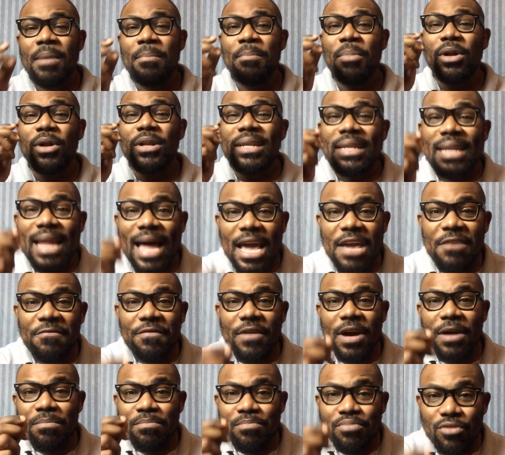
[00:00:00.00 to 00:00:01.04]
But life
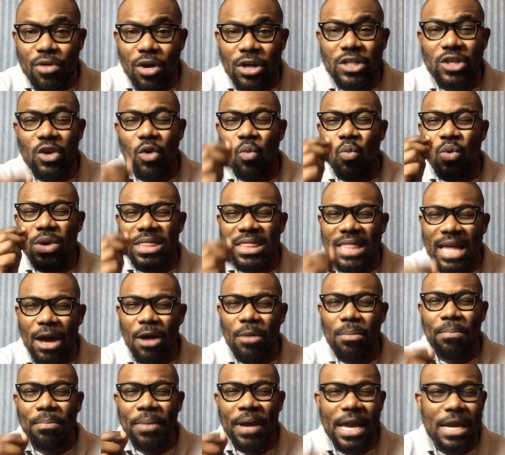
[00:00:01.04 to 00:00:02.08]
abroad
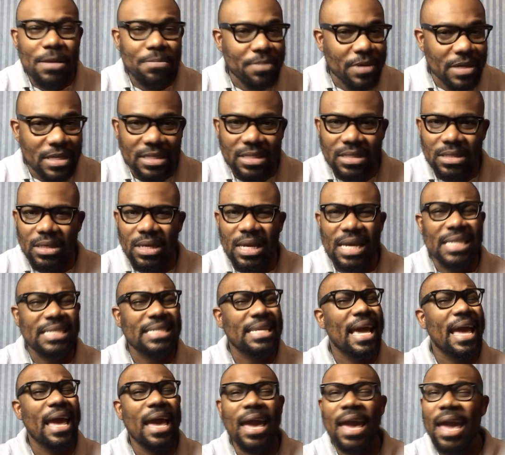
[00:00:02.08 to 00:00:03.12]
without papers
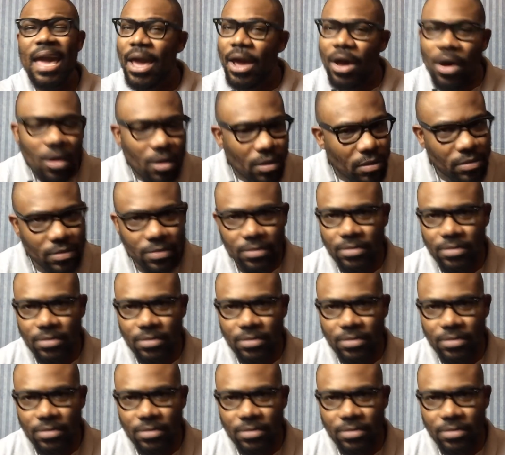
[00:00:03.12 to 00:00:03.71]
is hell.